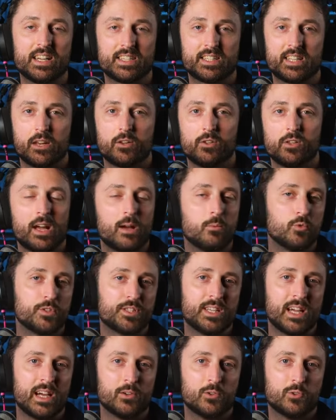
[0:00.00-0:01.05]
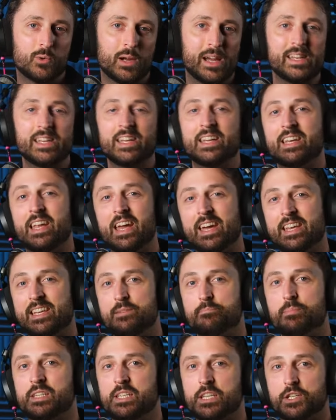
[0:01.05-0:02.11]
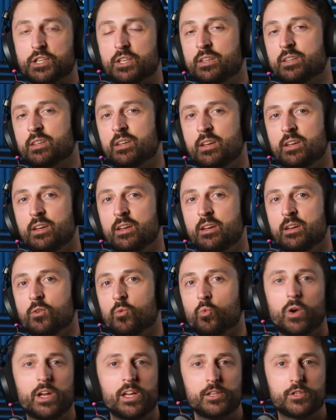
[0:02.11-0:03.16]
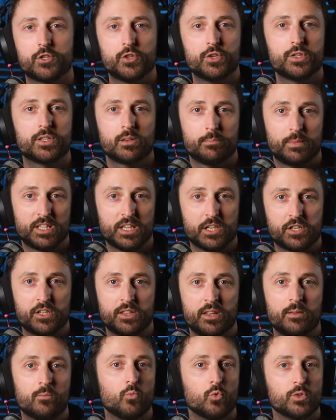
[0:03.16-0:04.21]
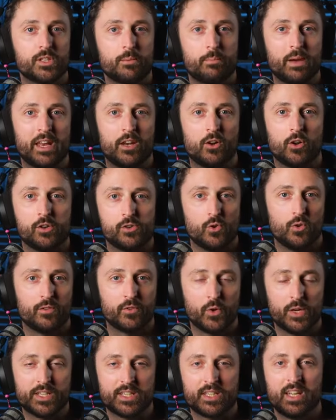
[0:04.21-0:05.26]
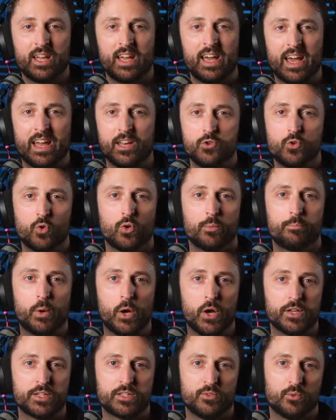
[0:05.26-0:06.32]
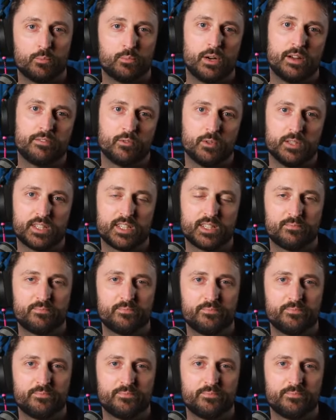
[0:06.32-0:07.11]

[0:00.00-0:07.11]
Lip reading: subtle and will sound great in any position. Where you choose to position them will depend on your voice and your personal preference.